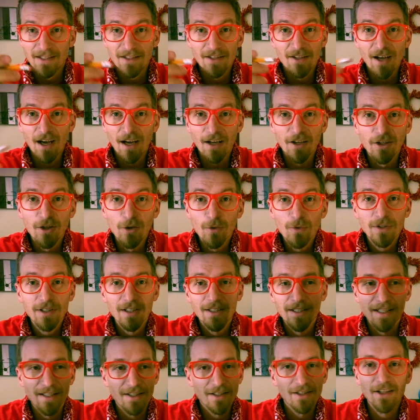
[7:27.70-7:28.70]
It's not
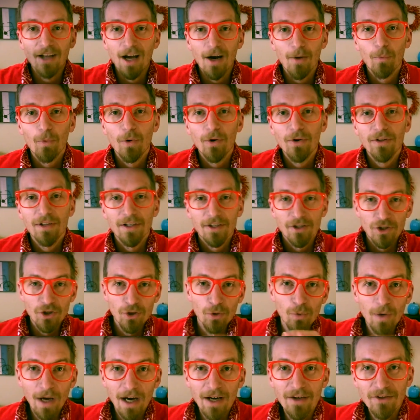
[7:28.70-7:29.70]
useless, it's not worthless.
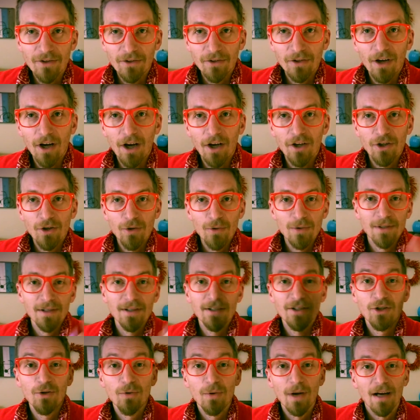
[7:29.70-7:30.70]
You guys are not
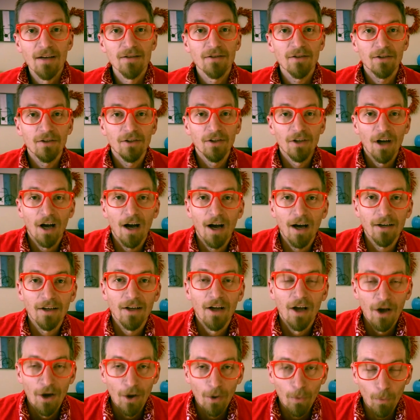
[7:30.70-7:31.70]
useless, you guys are not
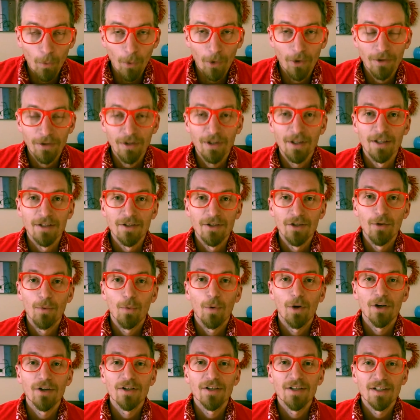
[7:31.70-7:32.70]
worthless.
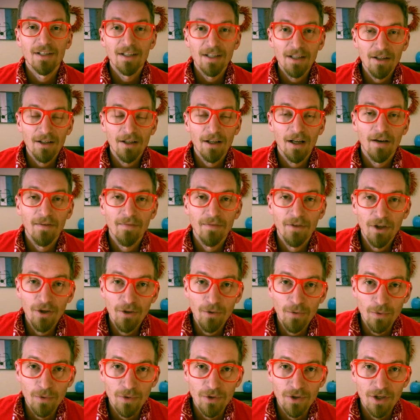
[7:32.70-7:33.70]
You are still of
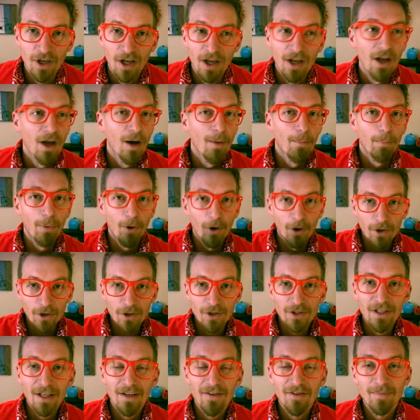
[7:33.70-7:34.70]
use. Put
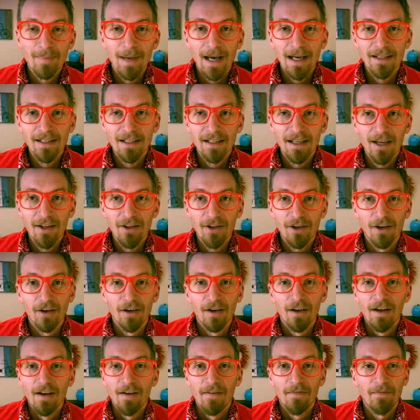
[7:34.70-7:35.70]
yourselves back together.